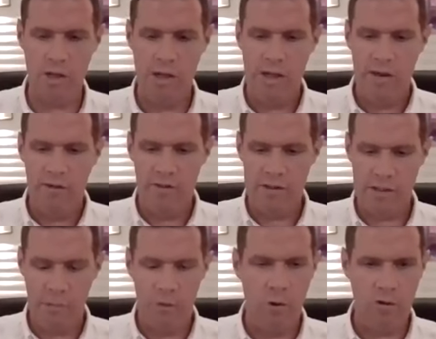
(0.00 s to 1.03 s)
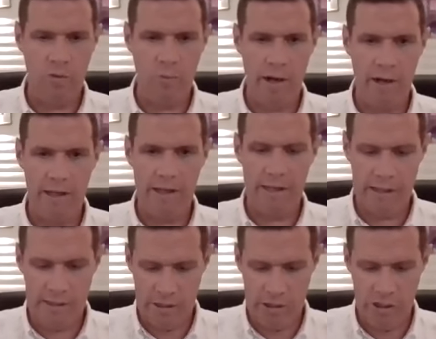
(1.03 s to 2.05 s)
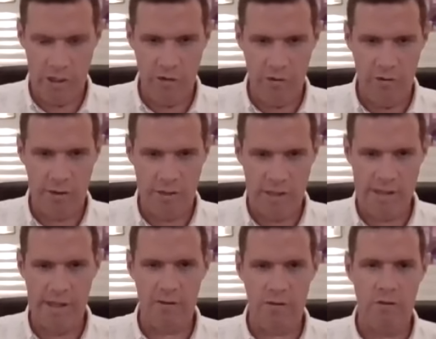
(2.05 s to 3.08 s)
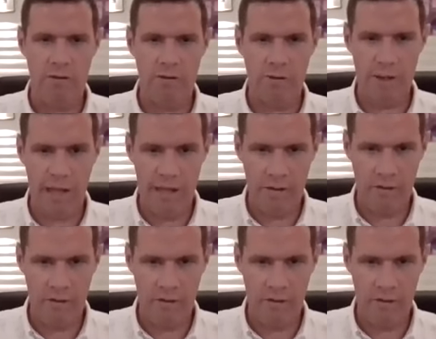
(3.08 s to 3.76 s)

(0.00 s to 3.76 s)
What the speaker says: So, for example, North American Indians, the children are at the center.